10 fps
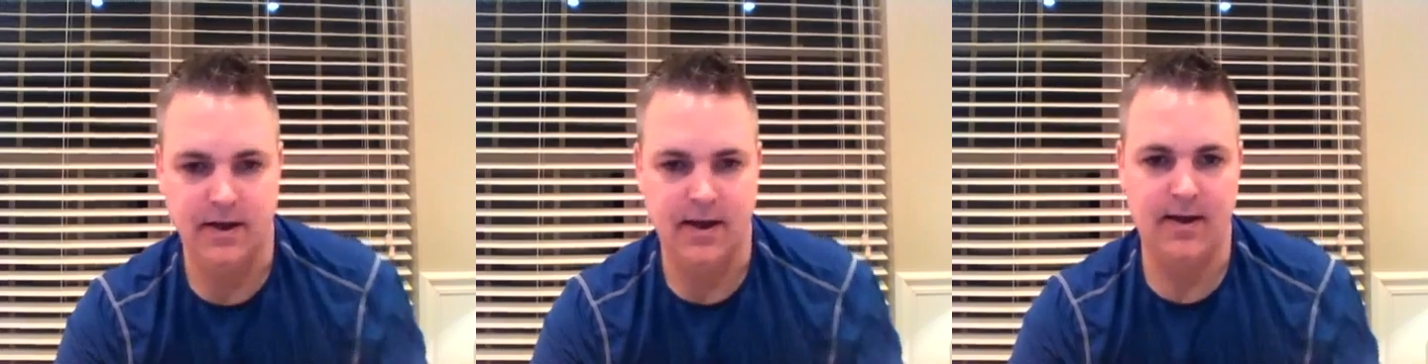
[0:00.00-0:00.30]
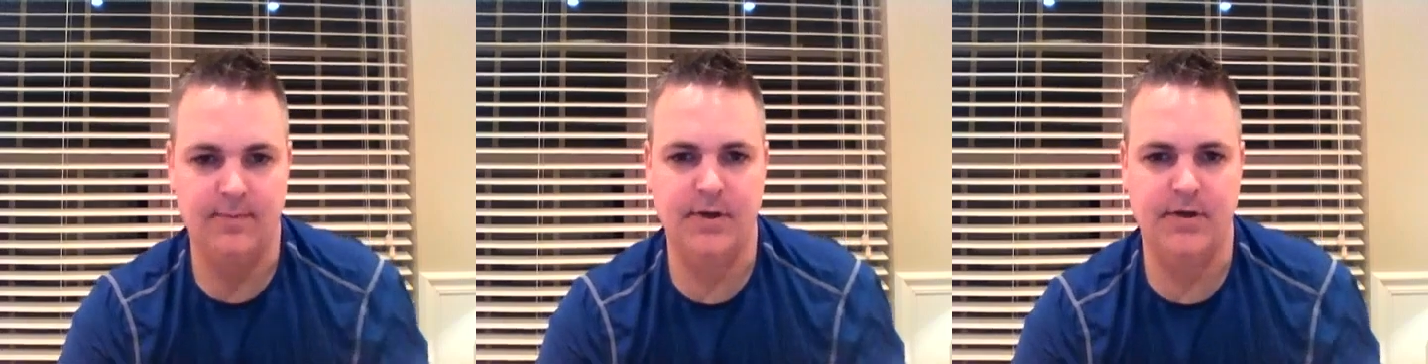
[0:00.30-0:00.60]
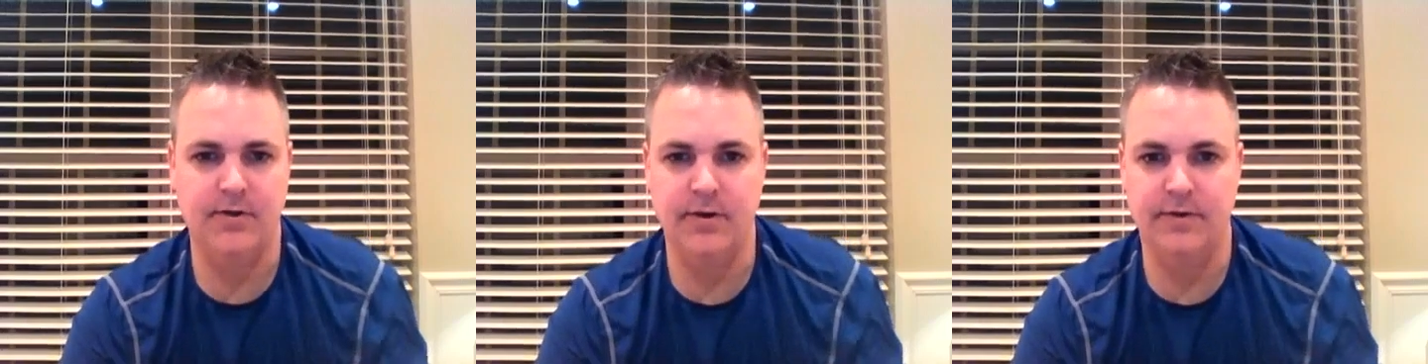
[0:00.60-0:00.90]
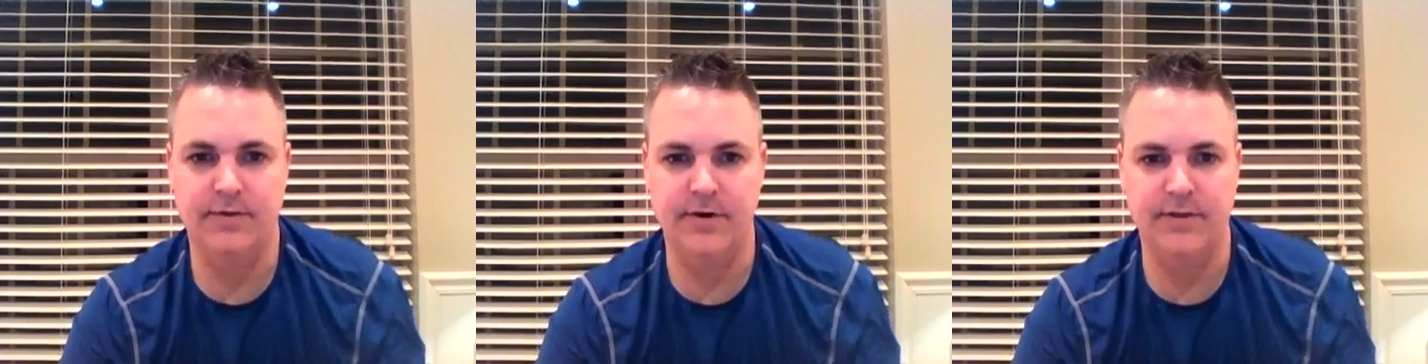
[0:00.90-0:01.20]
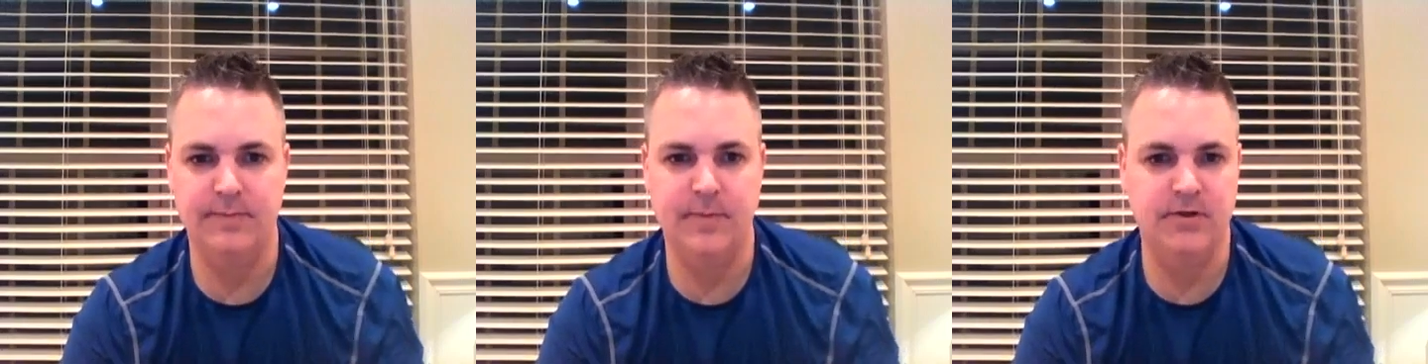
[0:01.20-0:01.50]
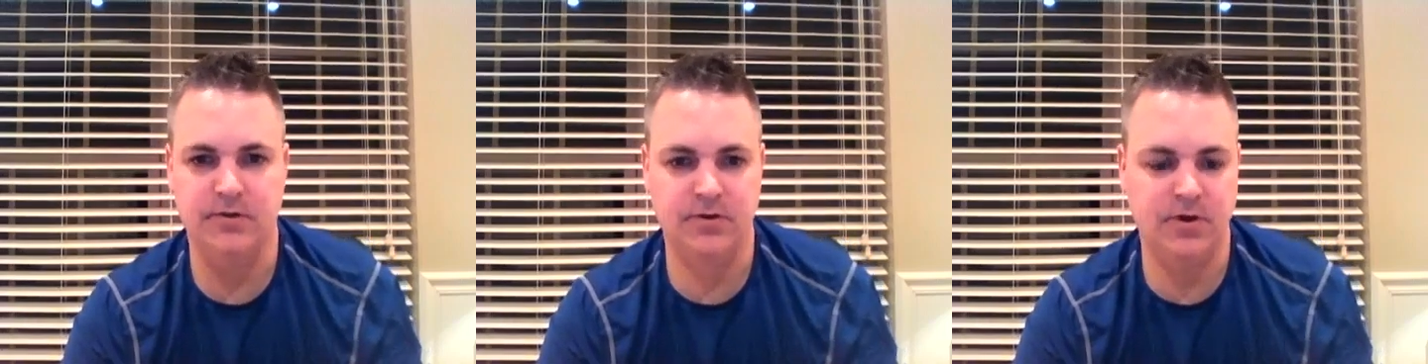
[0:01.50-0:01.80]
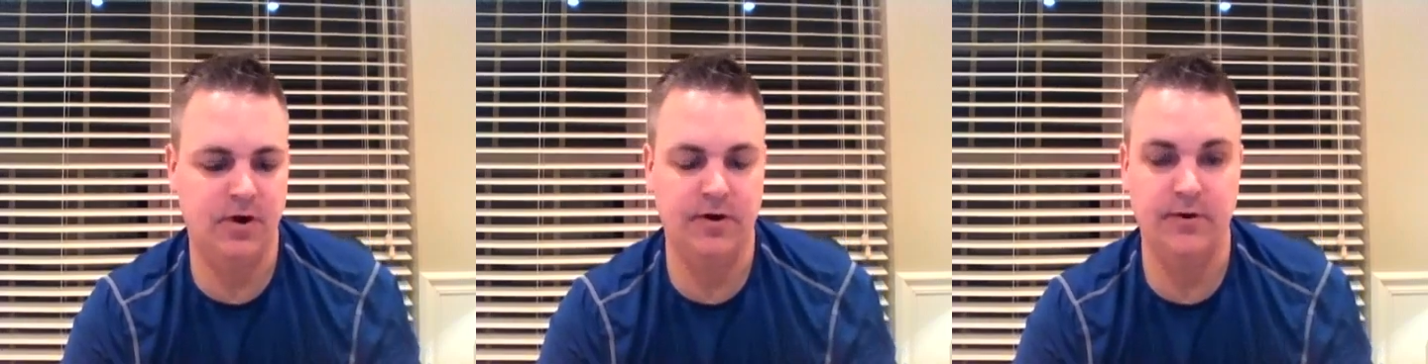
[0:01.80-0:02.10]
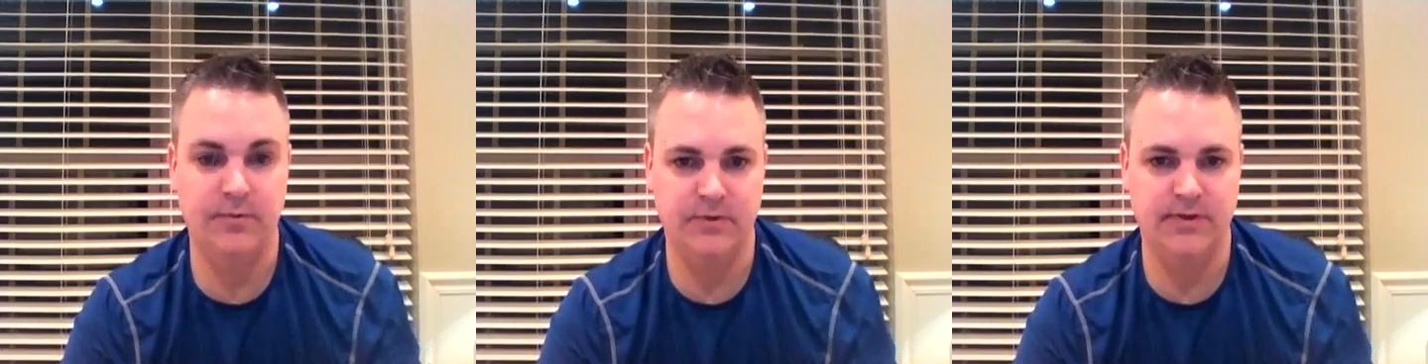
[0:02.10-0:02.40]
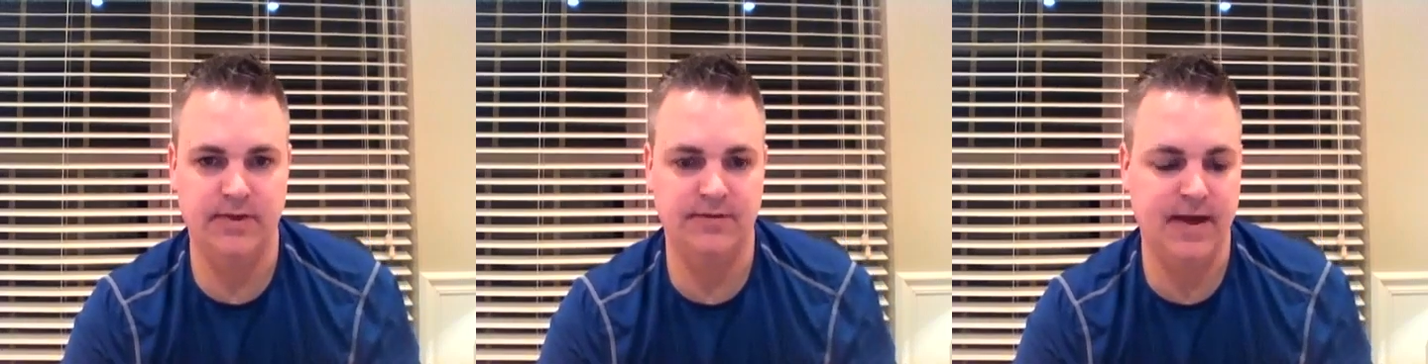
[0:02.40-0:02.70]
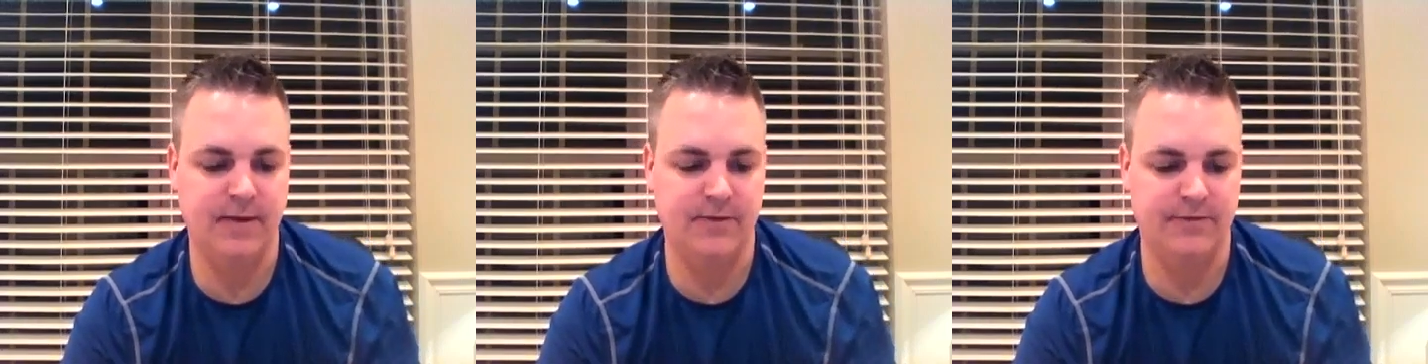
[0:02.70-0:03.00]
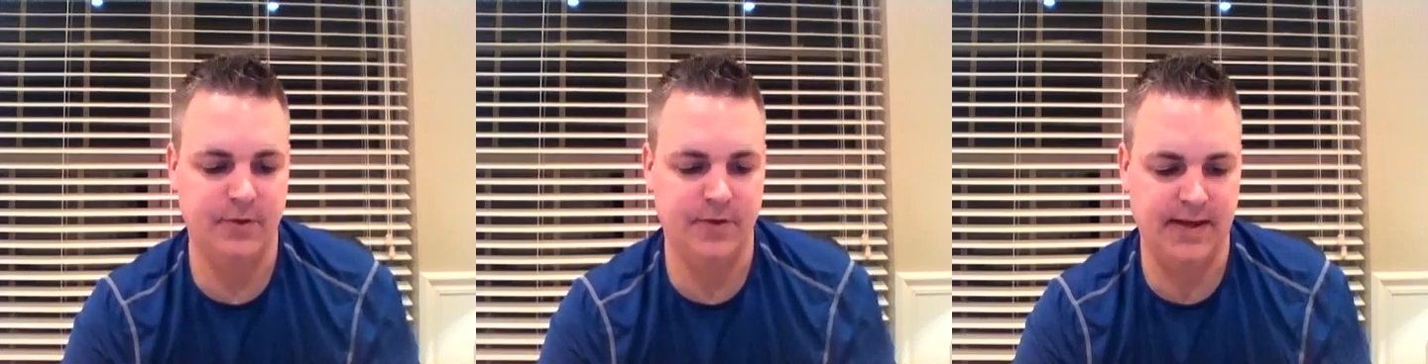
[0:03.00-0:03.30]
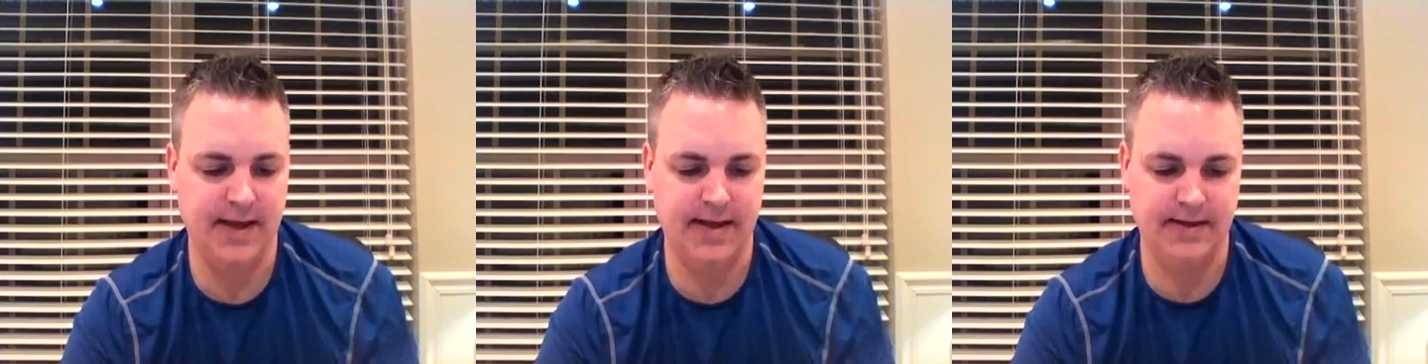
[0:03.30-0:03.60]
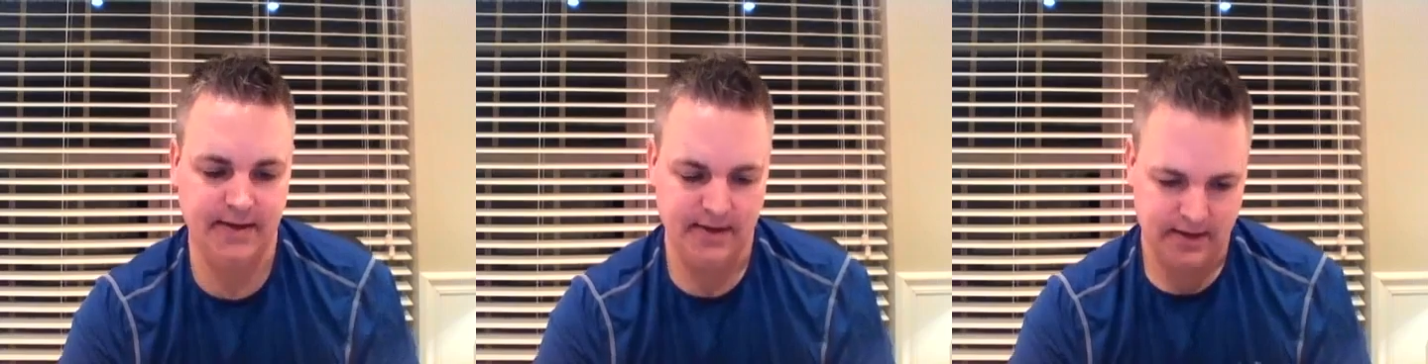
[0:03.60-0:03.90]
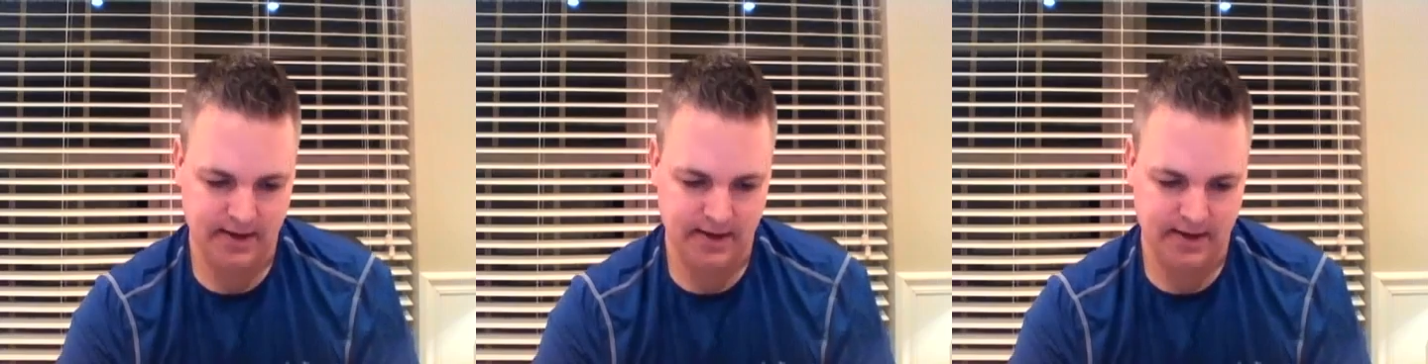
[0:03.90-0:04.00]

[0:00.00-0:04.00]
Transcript: including a very special card, and we'll save that one for the end.